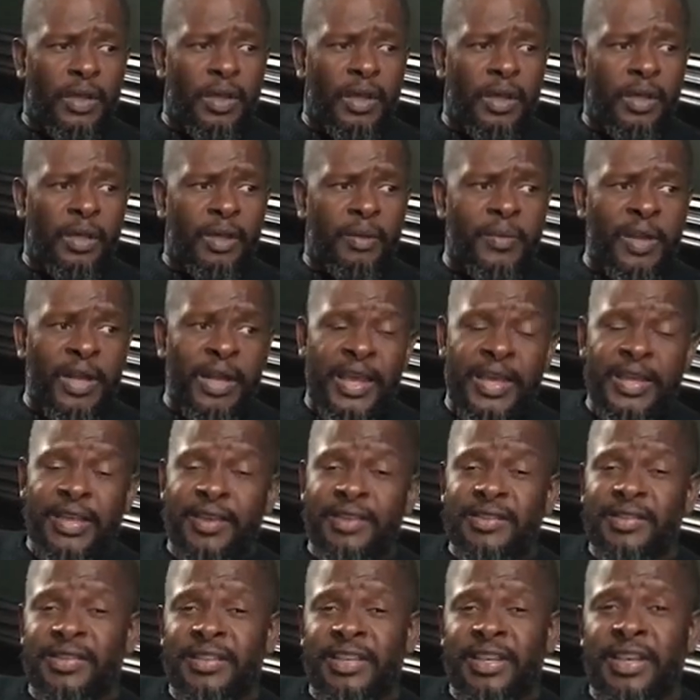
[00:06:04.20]
Um, and like
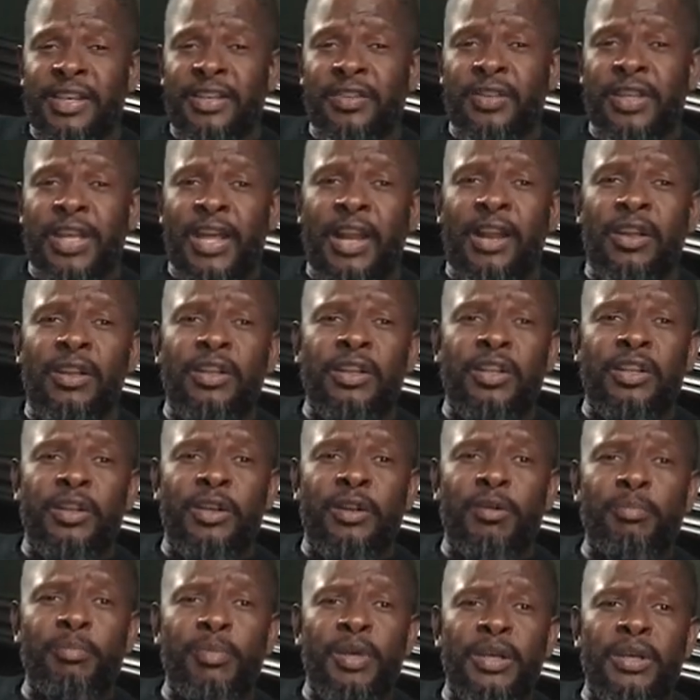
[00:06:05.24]
I said, got a
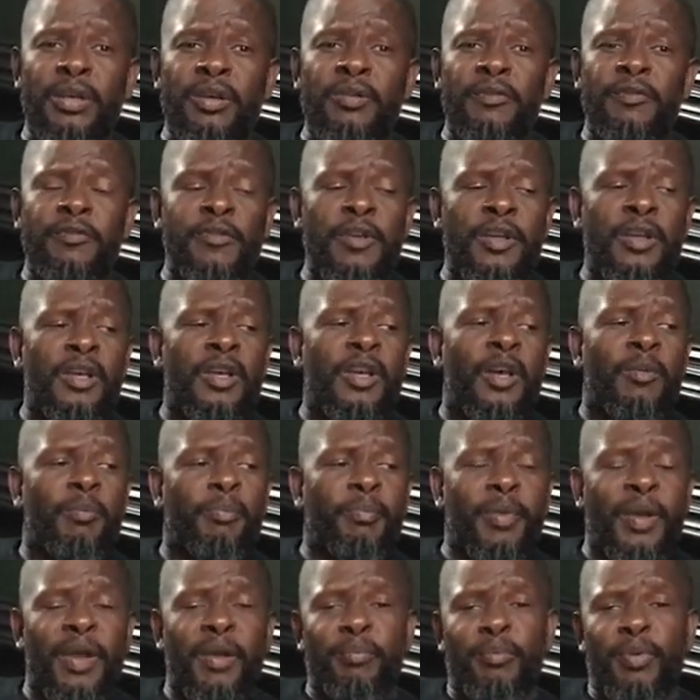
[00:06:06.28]
little bit of
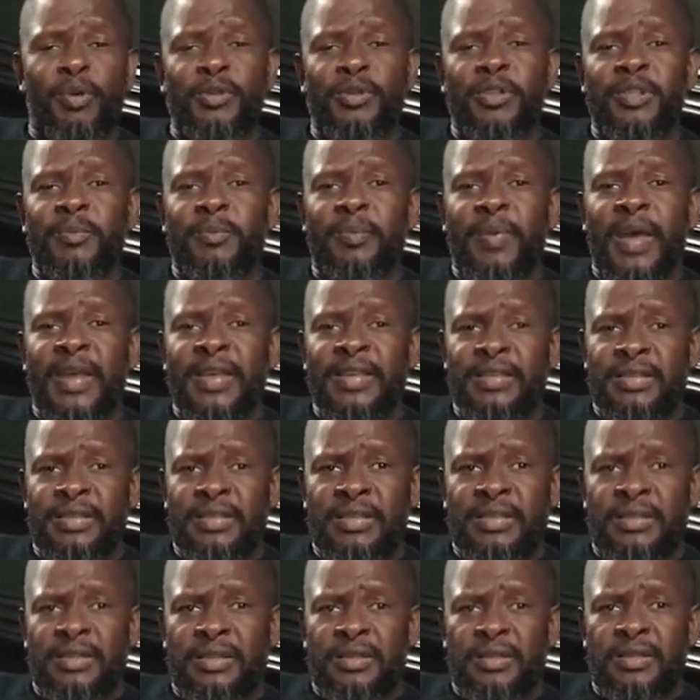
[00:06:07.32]
pepper
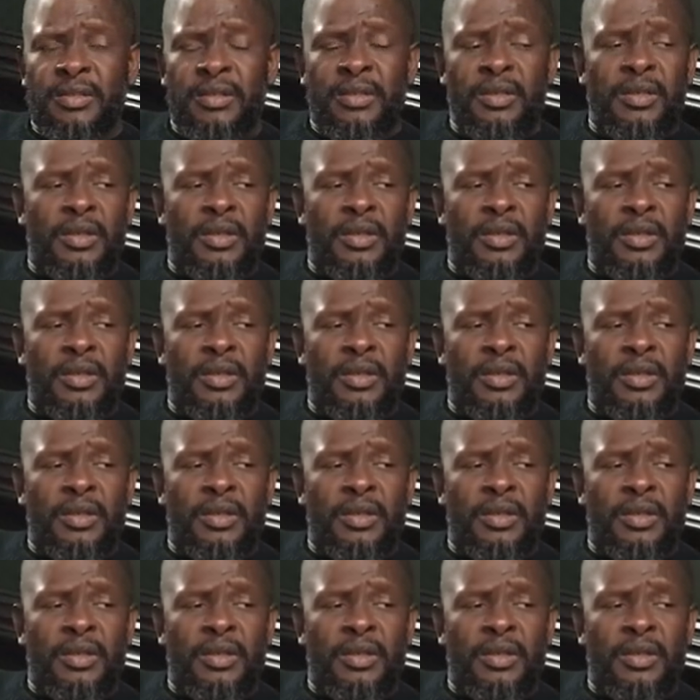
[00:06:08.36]
spices.